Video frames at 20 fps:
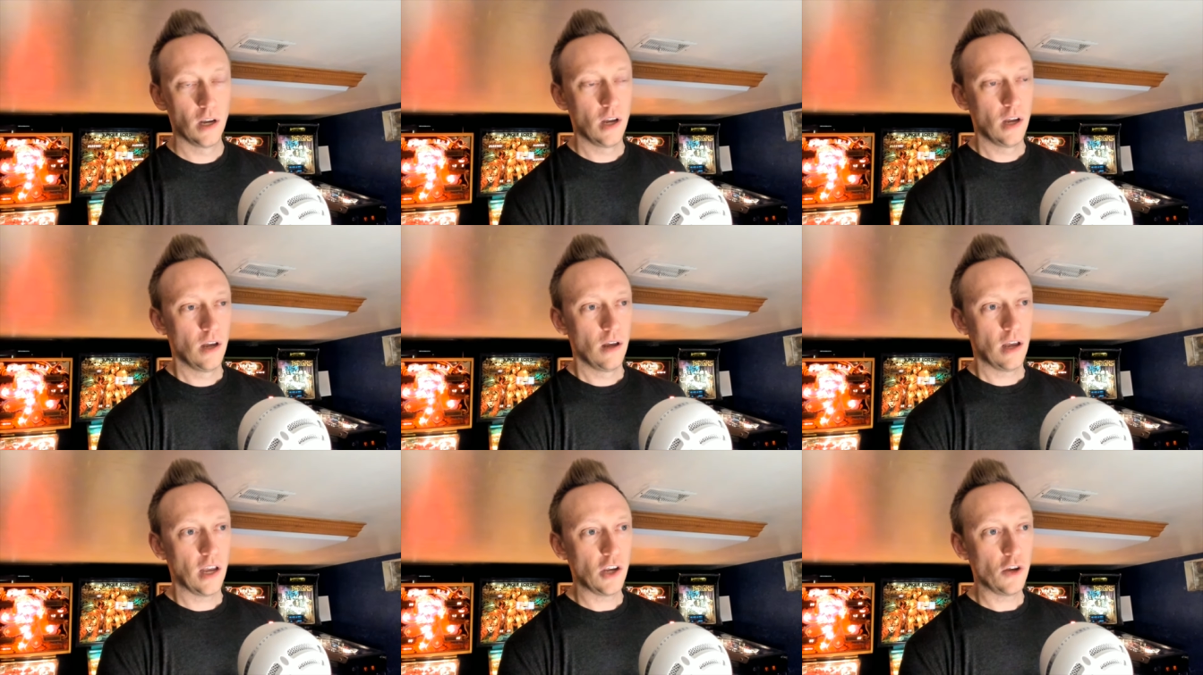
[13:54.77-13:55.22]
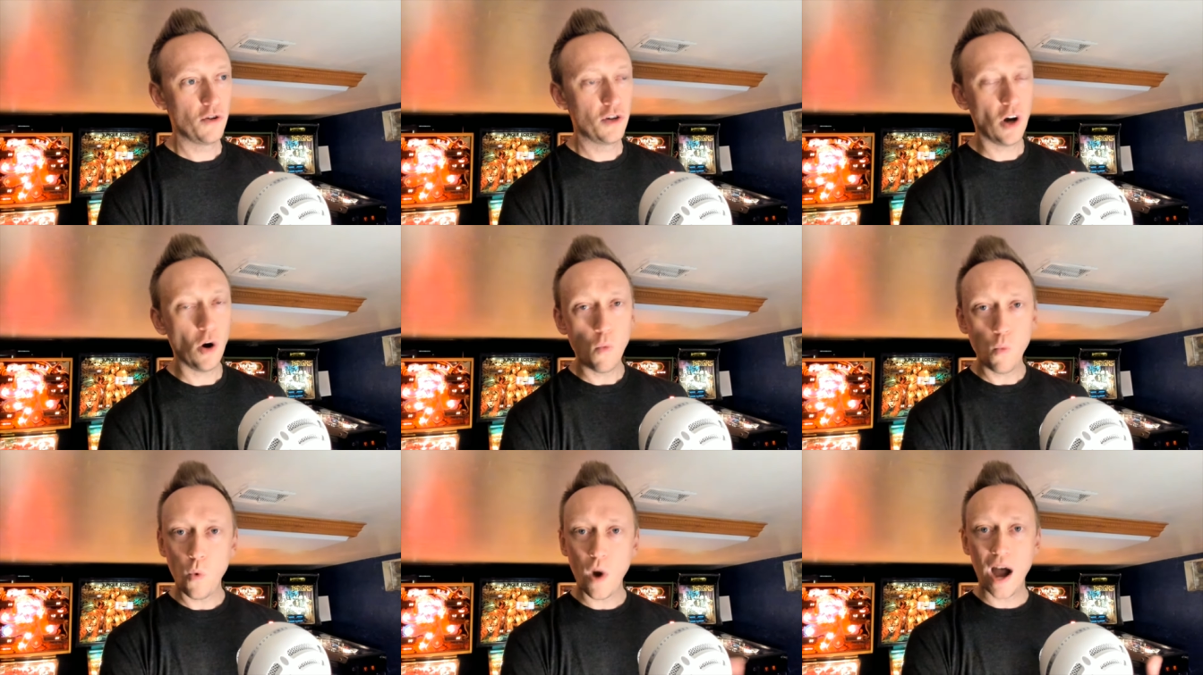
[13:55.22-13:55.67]
You
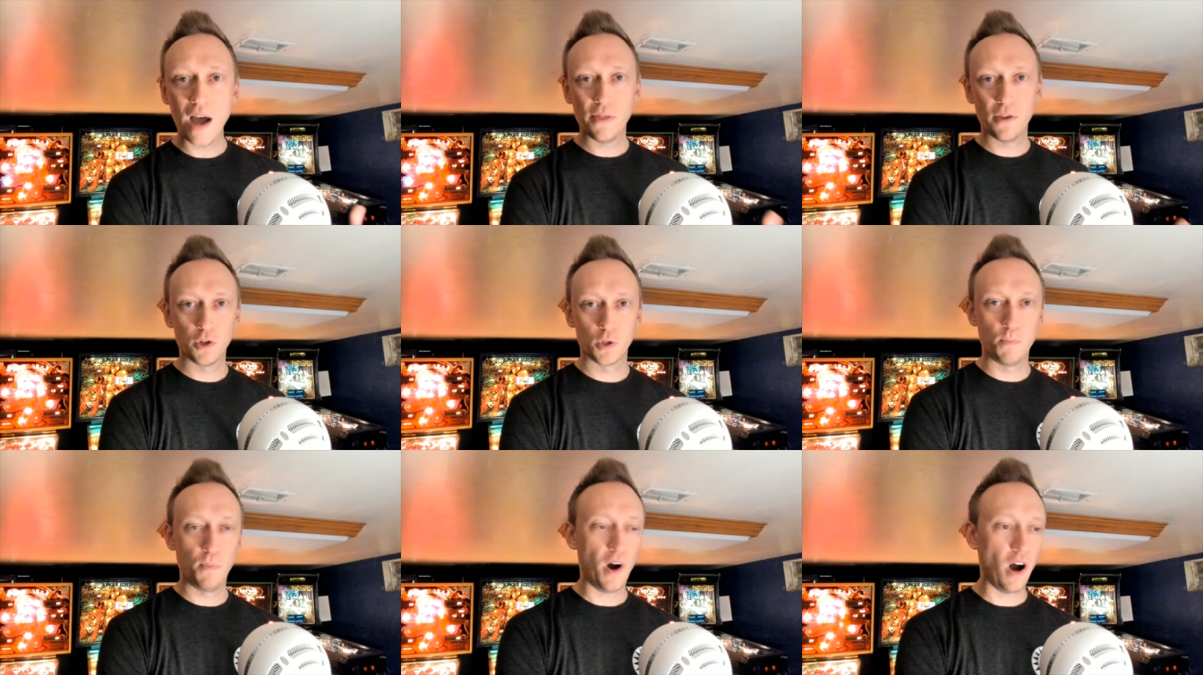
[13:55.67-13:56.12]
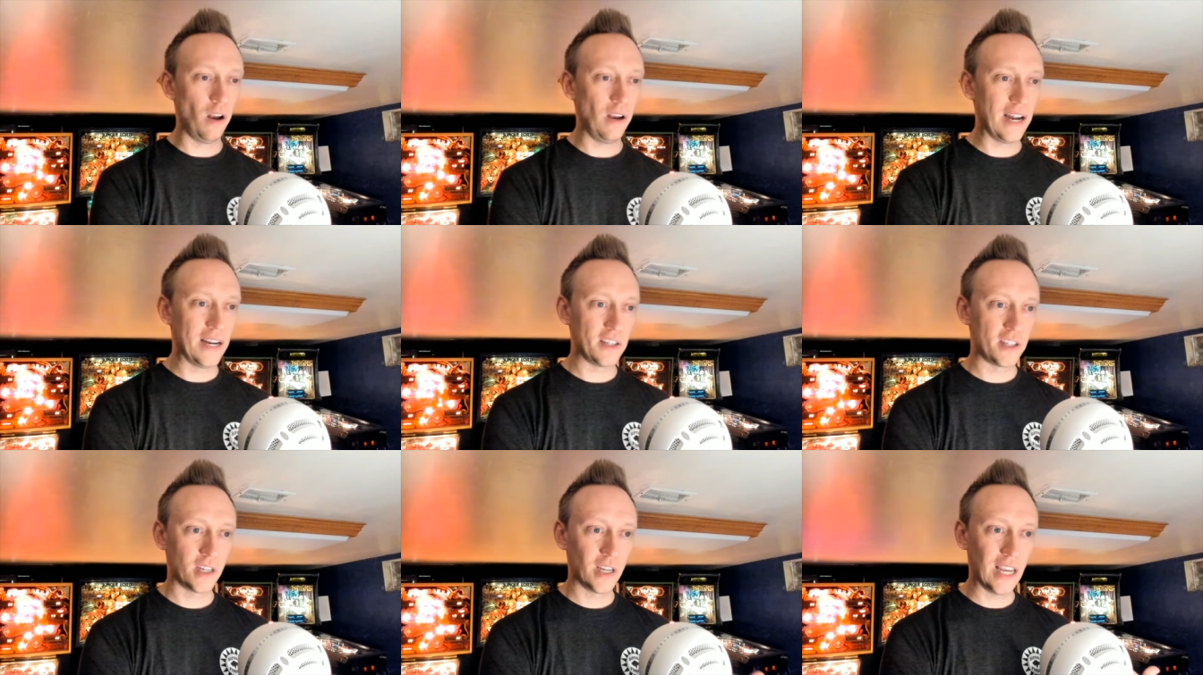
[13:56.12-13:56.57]
don't want those ball
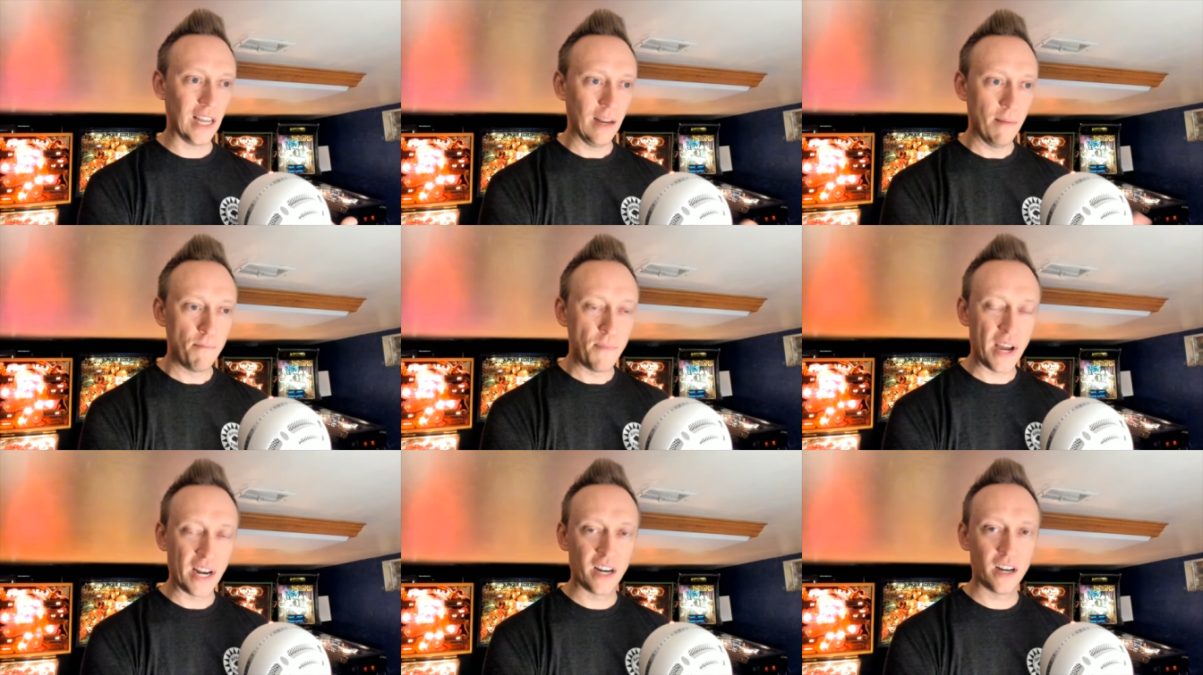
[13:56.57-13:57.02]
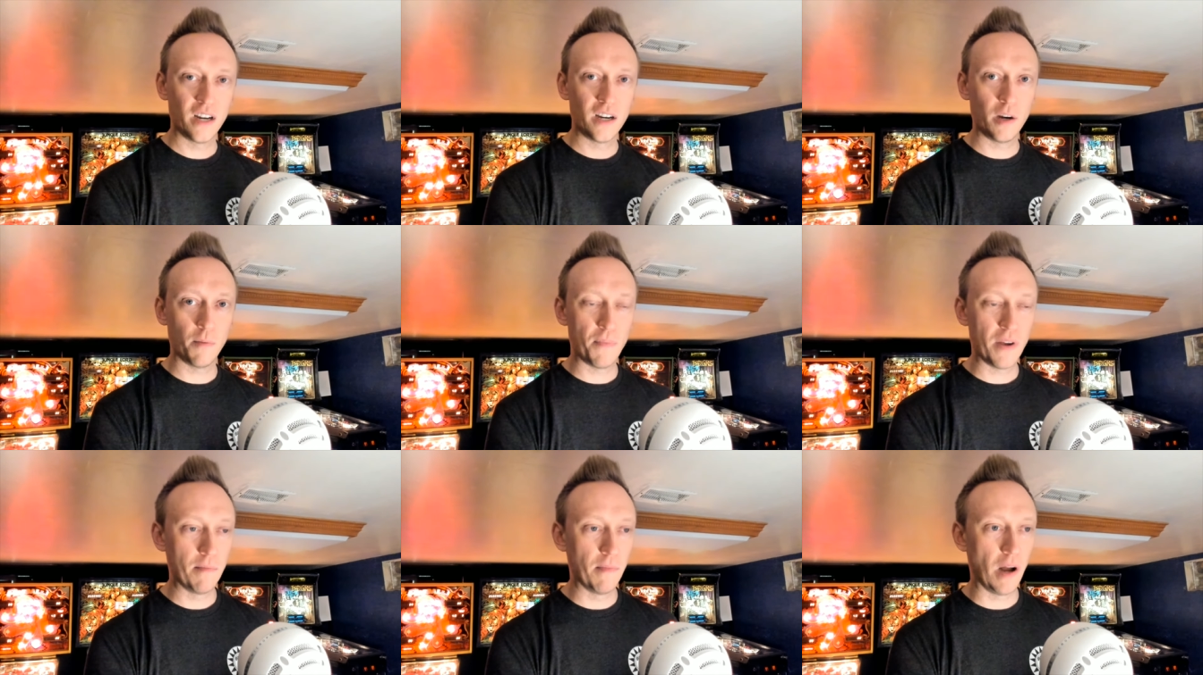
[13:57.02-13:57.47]
lines to get embedded in
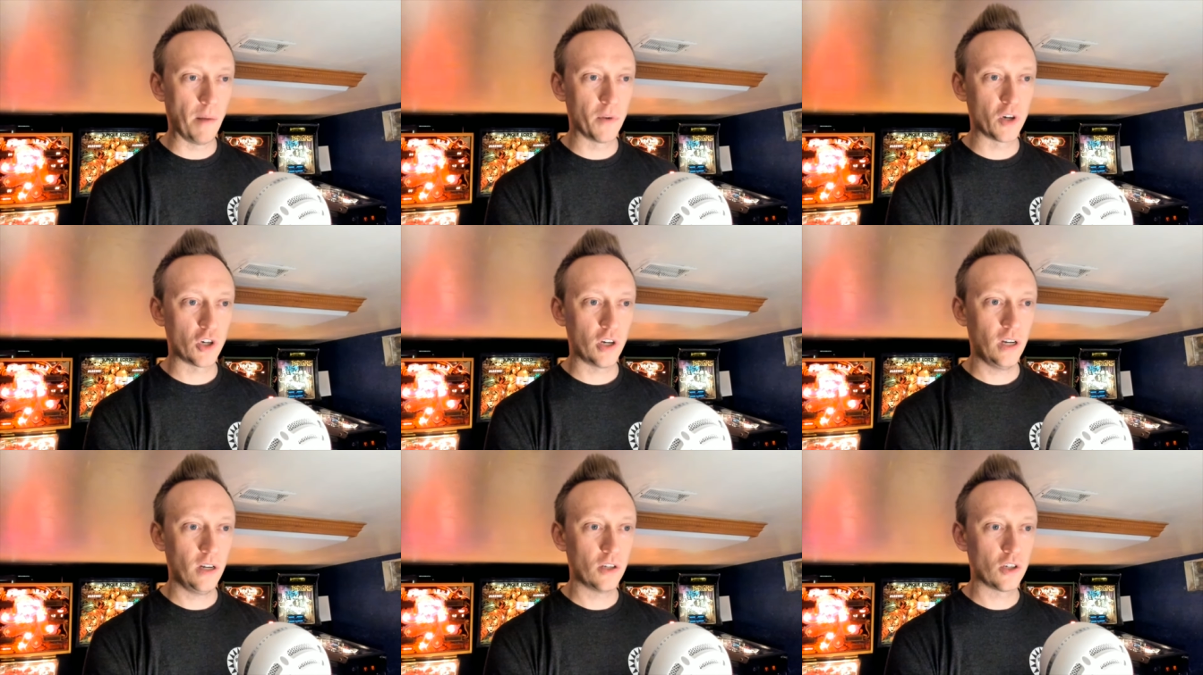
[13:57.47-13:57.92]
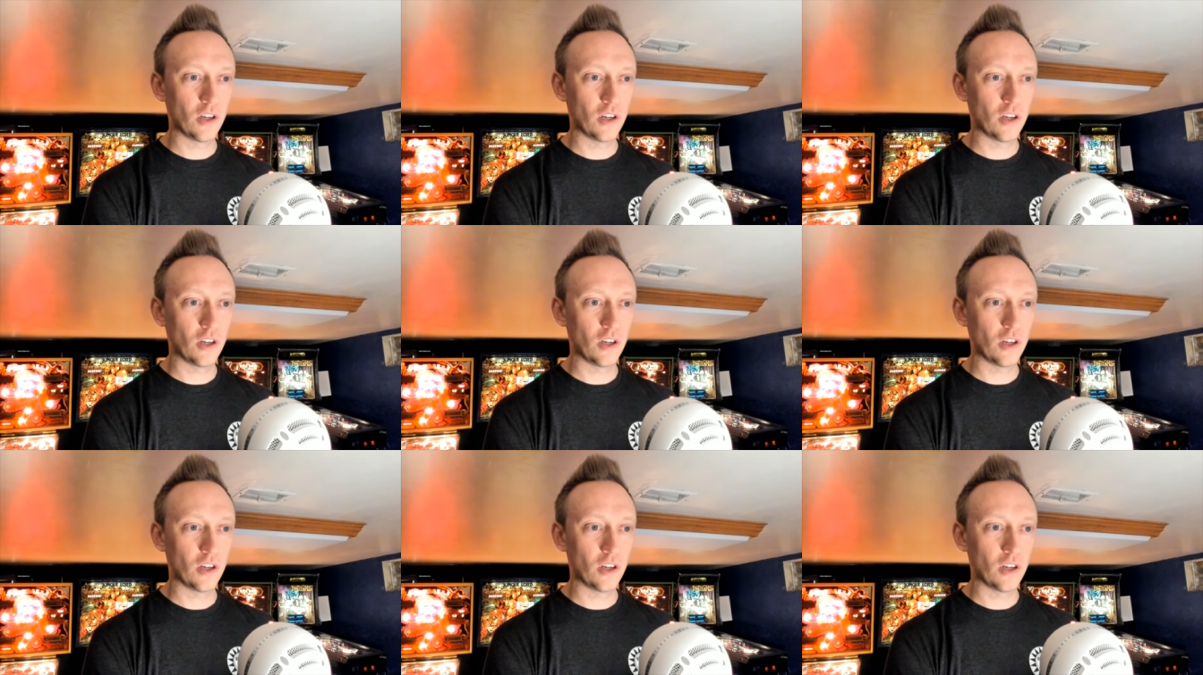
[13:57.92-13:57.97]
your pinball machine,